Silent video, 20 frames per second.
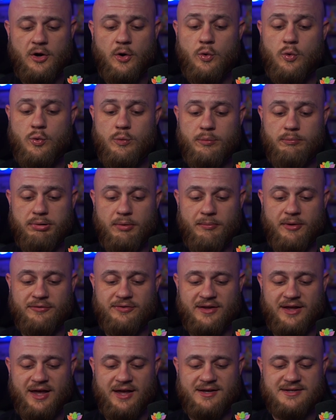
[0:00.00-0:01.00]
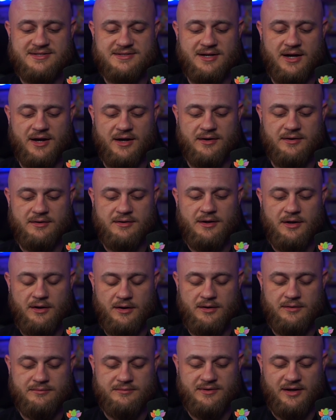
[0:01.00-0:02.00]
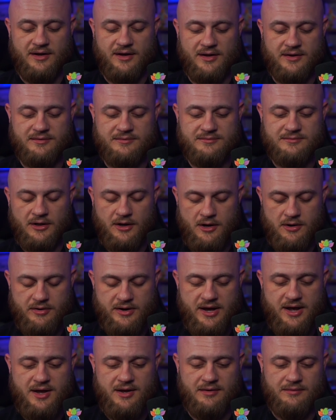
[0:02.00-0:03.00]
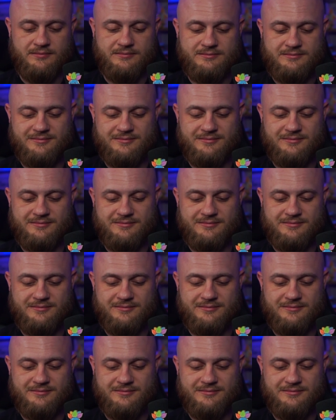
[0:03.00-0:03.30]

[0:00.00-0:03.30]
Ooh, promote the Kangaskhan. Oh, thank God. Okay.